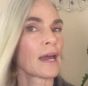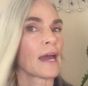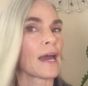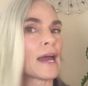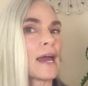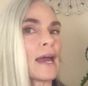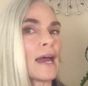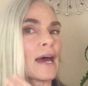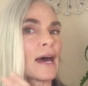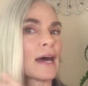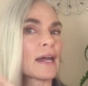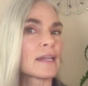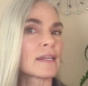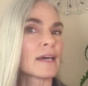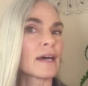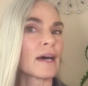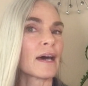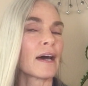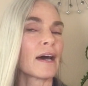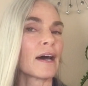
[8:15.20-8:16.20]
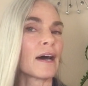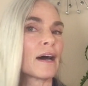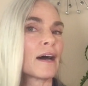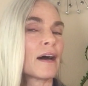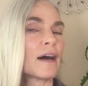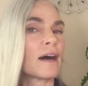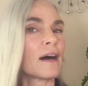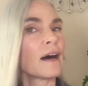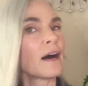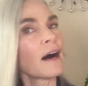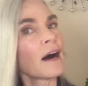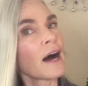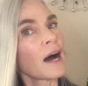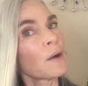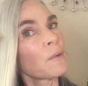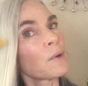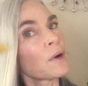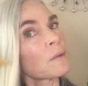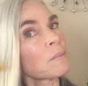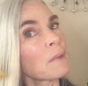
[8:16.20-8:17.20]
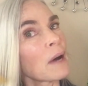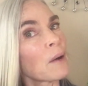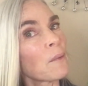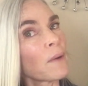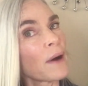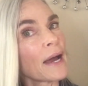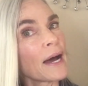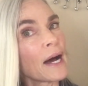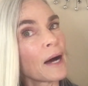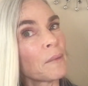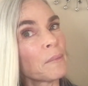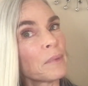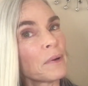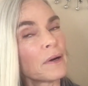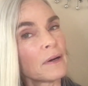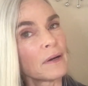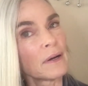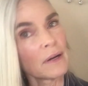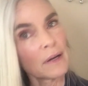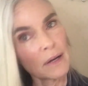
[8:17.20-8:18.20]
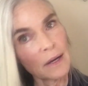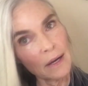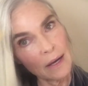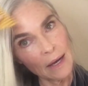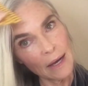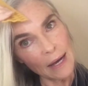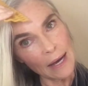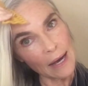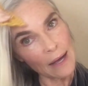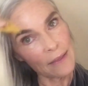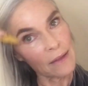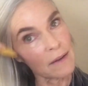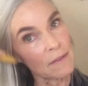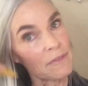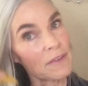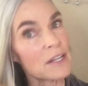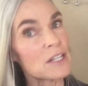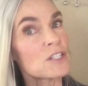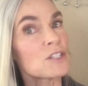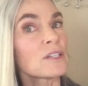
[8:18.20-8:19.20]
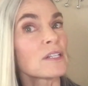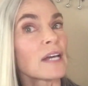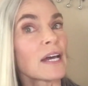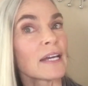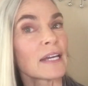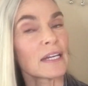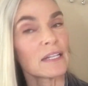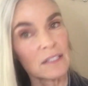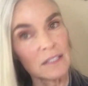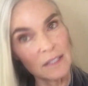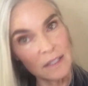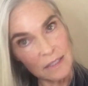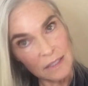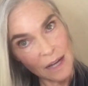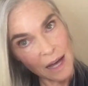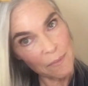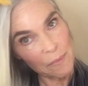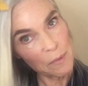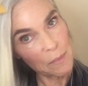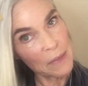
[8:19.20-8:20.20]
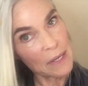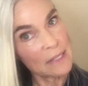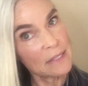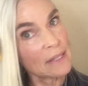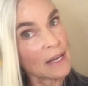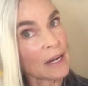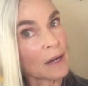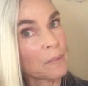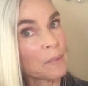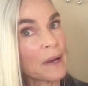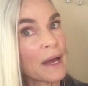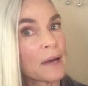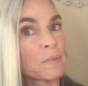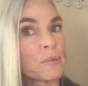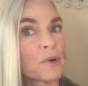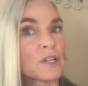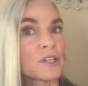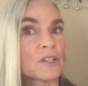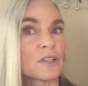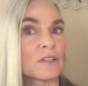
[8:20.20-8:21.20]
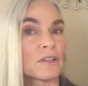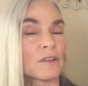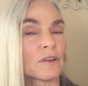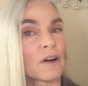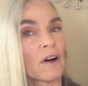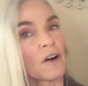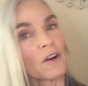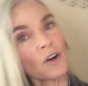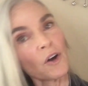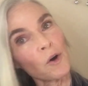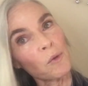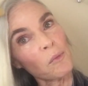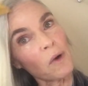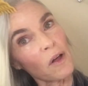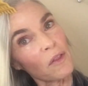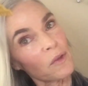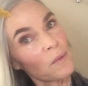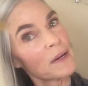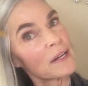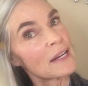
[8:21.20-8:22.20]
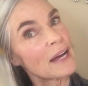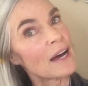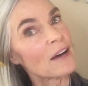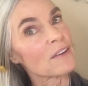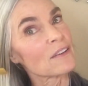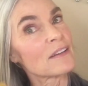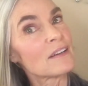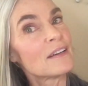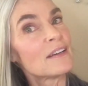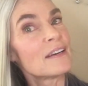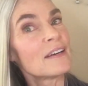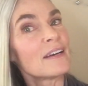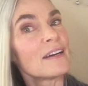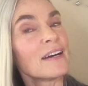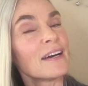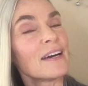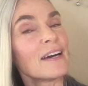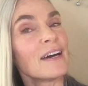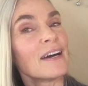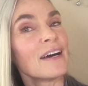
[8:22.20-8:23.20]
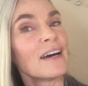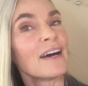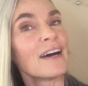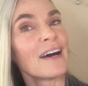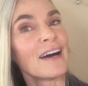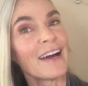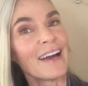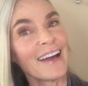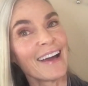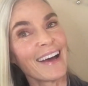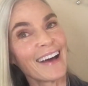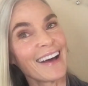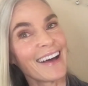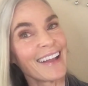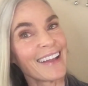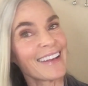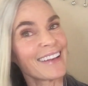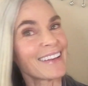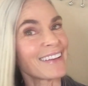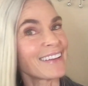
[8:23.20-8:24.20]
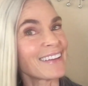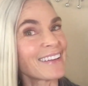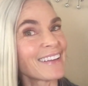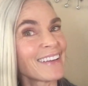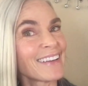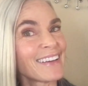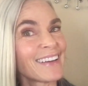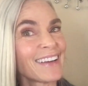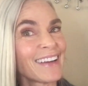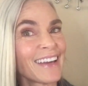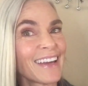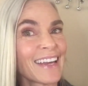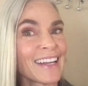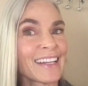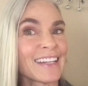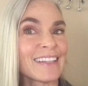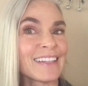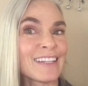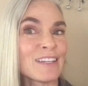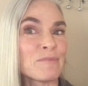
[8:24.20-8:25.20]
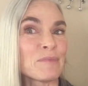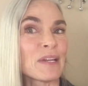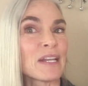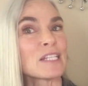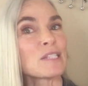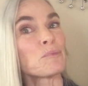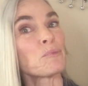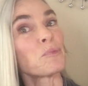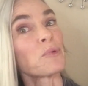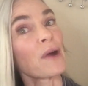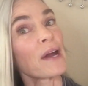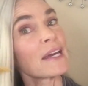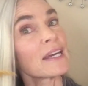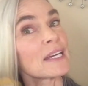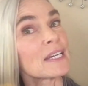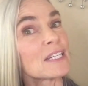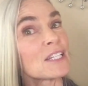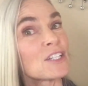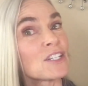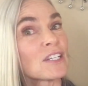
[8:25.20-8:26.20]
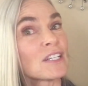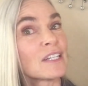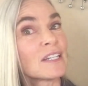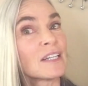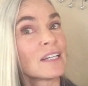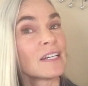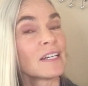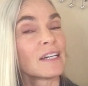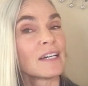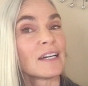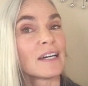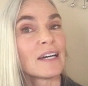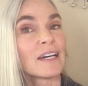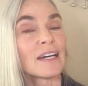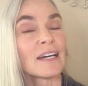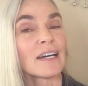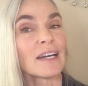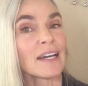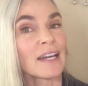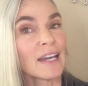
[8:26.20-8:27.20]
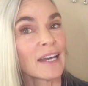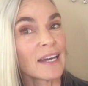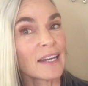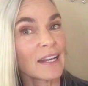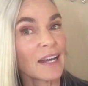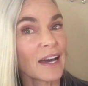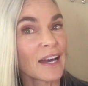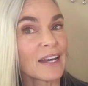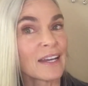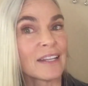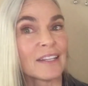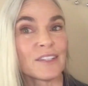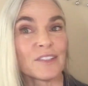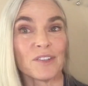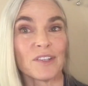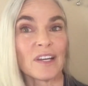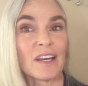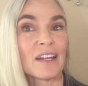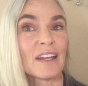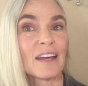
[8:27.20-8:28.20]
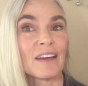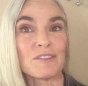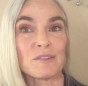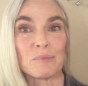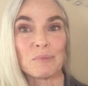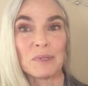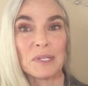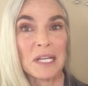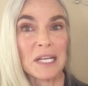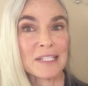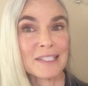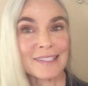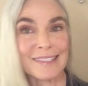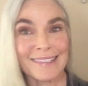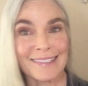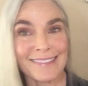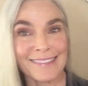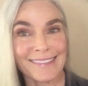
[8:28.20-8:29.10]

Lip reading: And I work my way up and then eventually I get to the top of my scalp and brush comb all the way down. And it eliminates breakage and I do not have split ends.